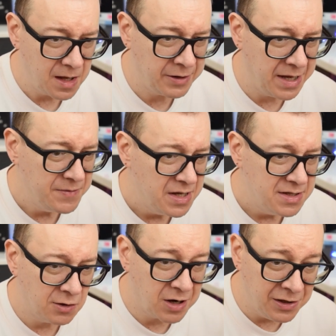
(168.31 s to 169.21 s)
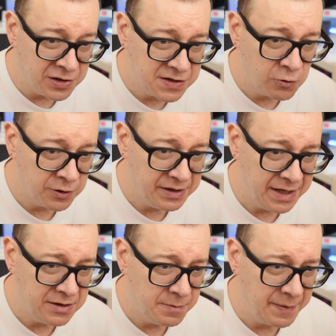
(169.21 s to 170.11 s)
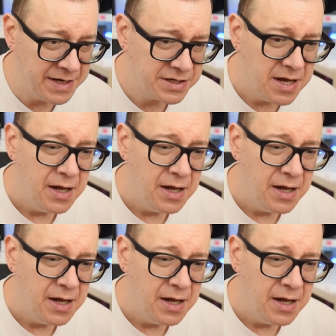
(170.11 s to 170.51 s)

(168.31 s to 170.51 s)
Okay, so colors coordinator page.